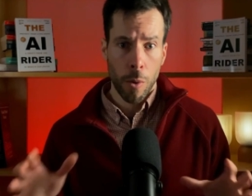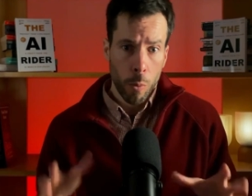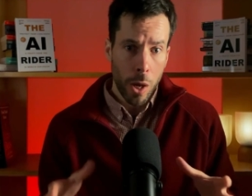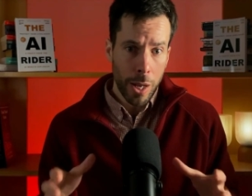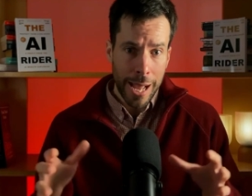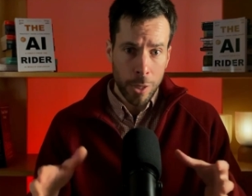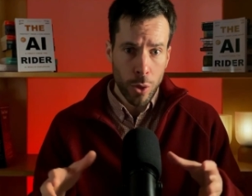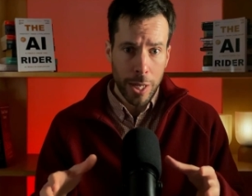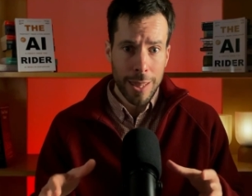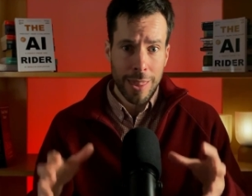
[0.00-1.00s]
Well,
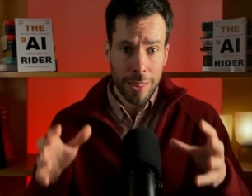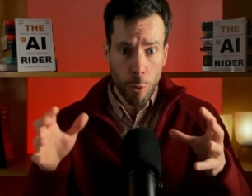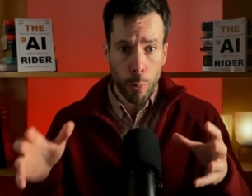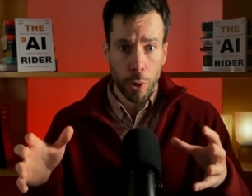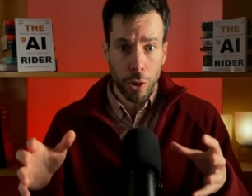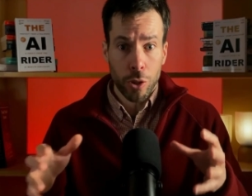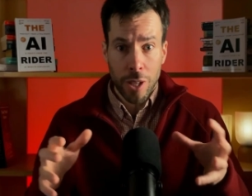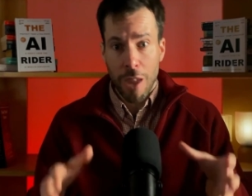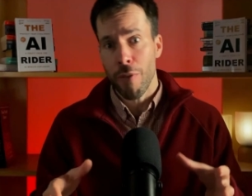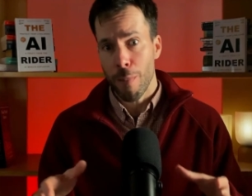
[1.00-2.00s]
actually, to produce
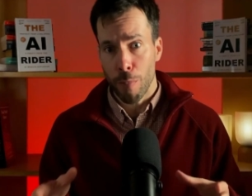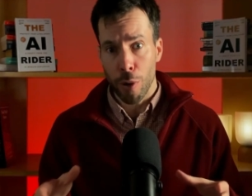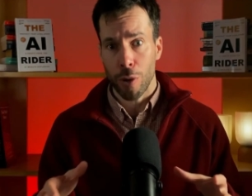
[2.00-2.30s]
even more,